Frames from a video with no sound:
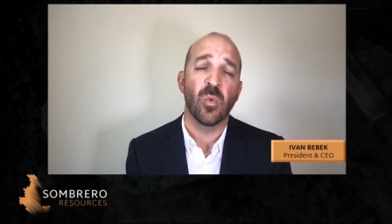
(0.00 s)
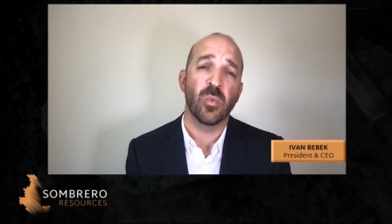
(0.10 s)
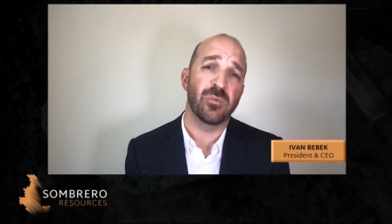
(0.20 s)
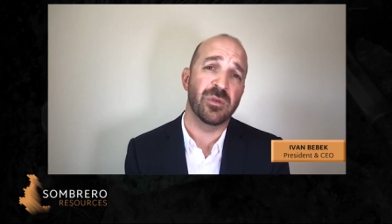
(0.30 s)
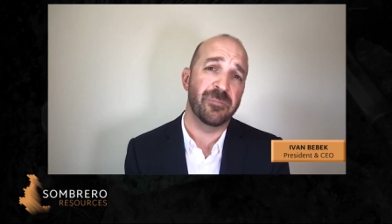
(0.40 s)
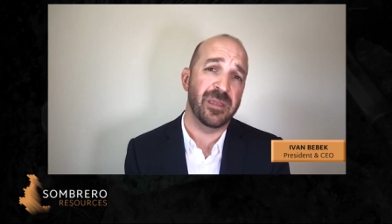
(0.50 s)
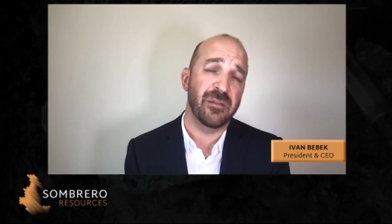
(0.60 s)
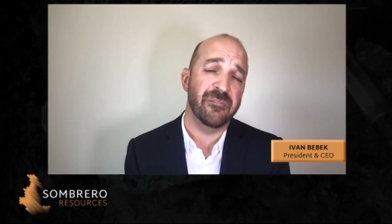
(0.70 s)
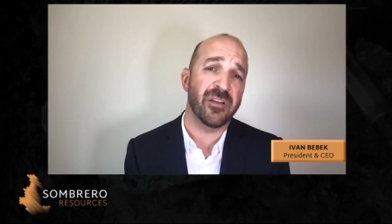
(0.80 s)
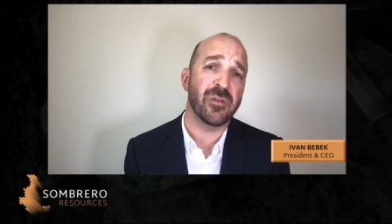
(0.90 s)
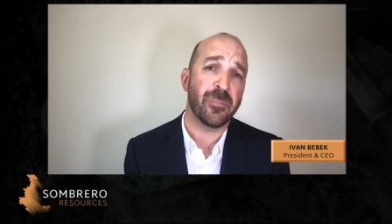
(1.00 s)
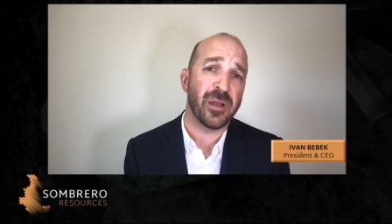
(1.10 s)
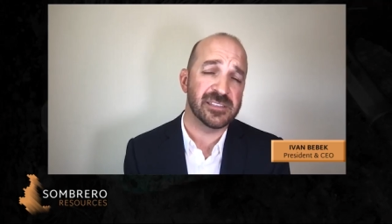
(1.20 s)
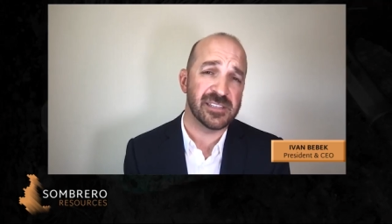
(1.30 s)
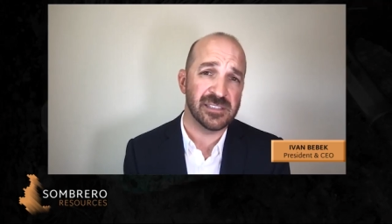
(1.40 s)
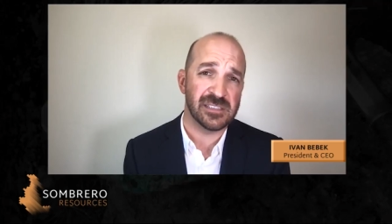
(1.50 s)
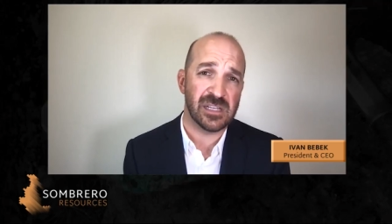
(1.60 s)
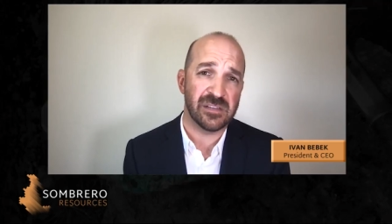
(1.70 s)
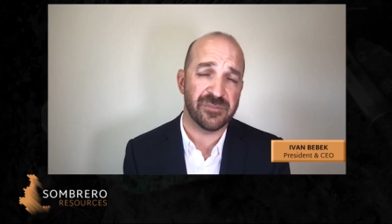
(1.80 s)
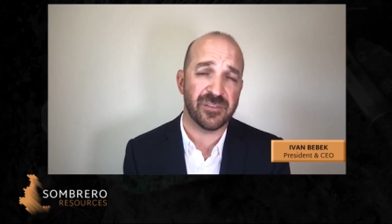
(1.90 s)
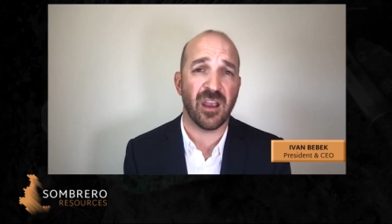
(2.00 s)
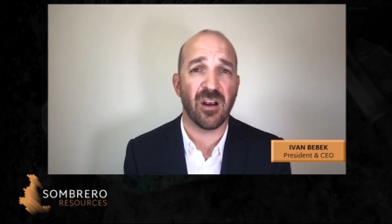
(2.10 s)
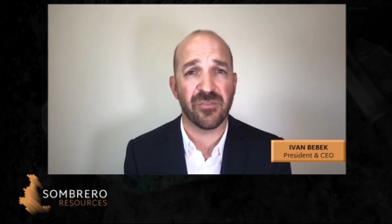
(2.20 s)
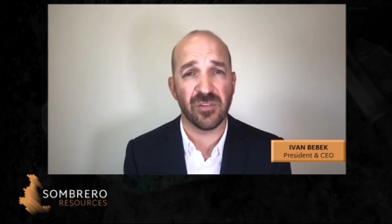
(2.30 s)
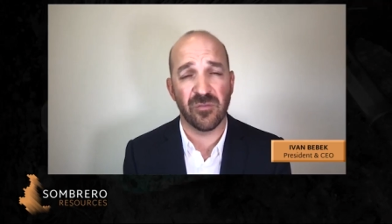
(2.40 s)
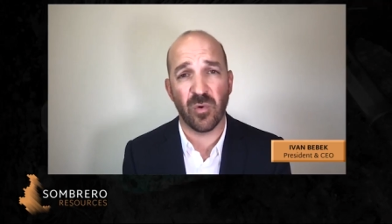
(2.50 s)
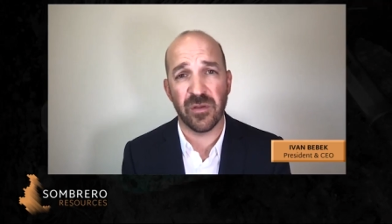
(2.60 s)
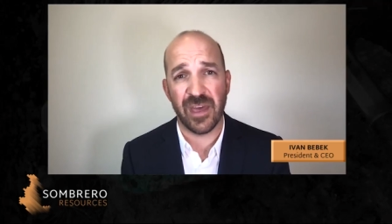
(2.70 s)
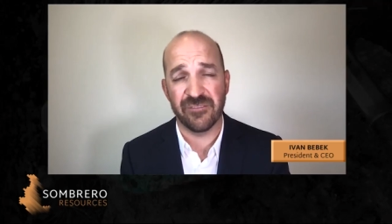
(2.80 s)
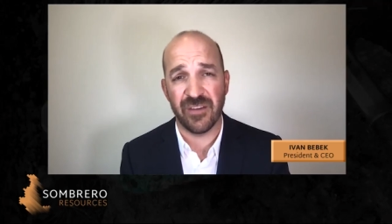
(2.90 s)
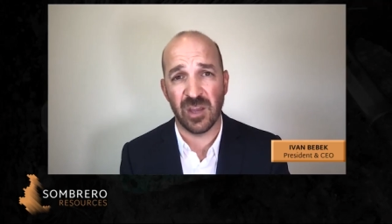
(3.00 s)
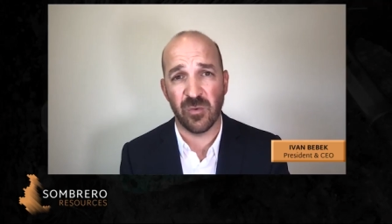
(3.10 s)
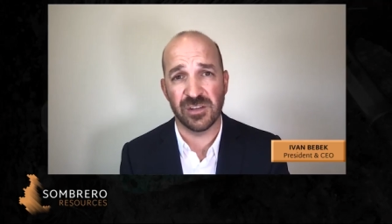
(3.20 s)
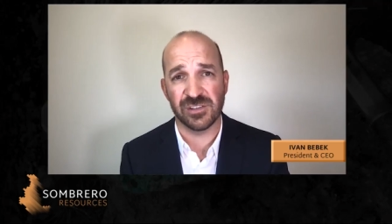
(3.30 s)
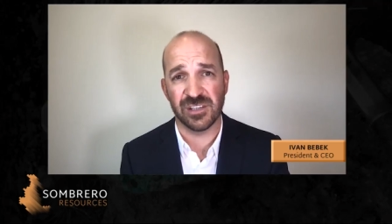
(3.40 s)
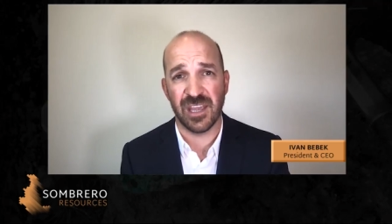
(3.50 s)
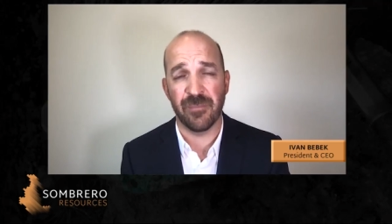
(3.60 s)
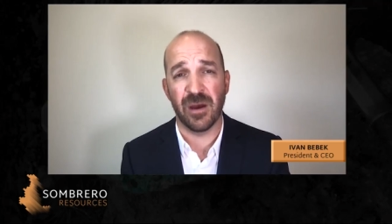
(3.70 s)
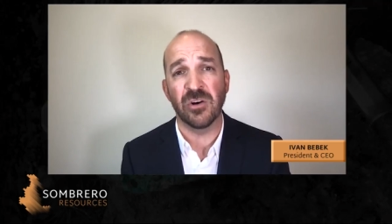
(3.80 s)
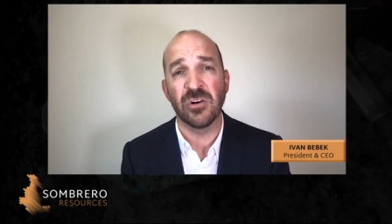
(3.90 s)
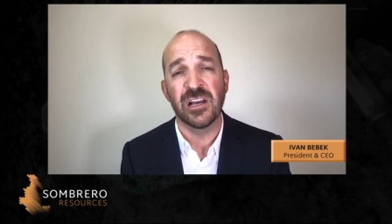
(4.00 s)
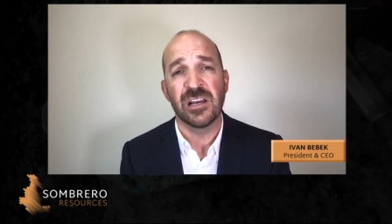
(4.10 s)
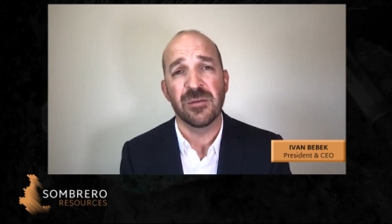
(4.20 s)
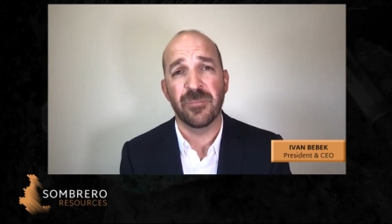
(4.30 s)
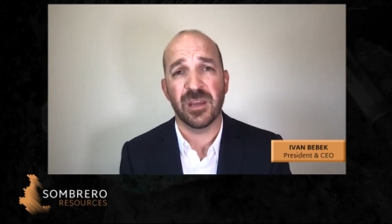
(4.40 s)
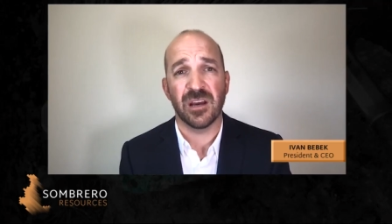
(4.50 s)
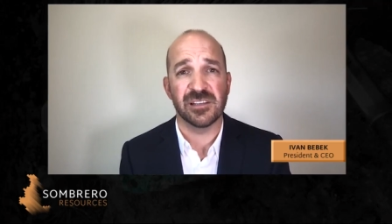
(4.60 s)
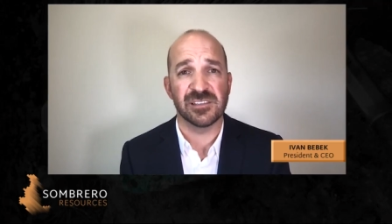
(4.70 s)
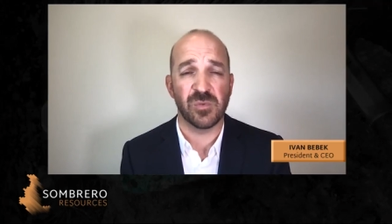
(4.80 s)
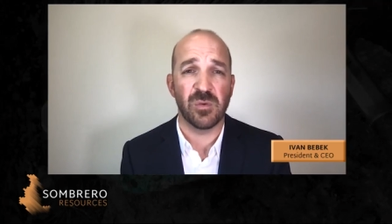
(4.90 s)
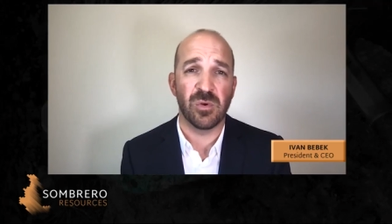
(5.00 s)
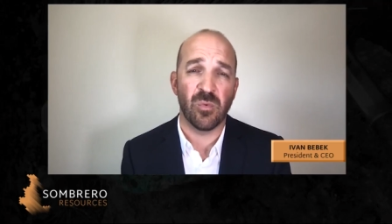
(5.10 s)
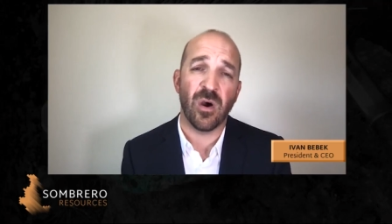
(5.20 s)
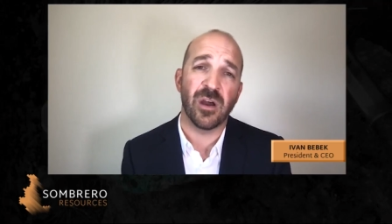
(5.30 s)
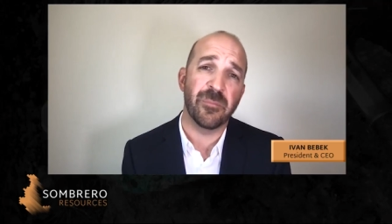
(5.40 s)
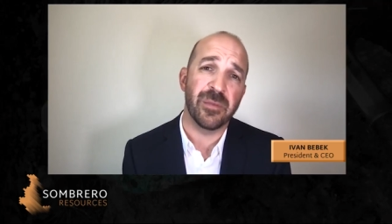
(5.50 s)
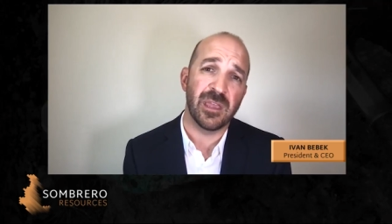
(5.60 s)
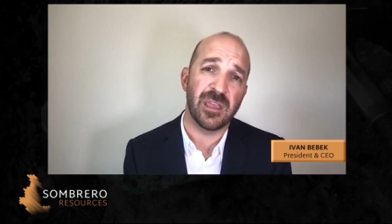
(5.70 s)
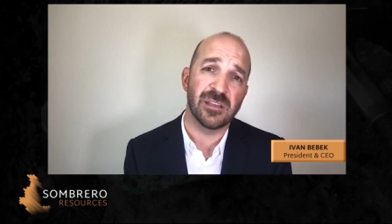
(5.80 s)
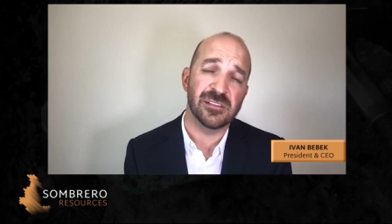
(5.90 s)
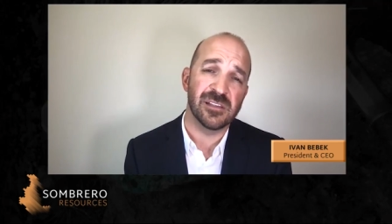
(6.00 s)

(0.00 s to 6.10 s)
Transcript: we would be very price sensitive careful of where that valuation came out because we would want to be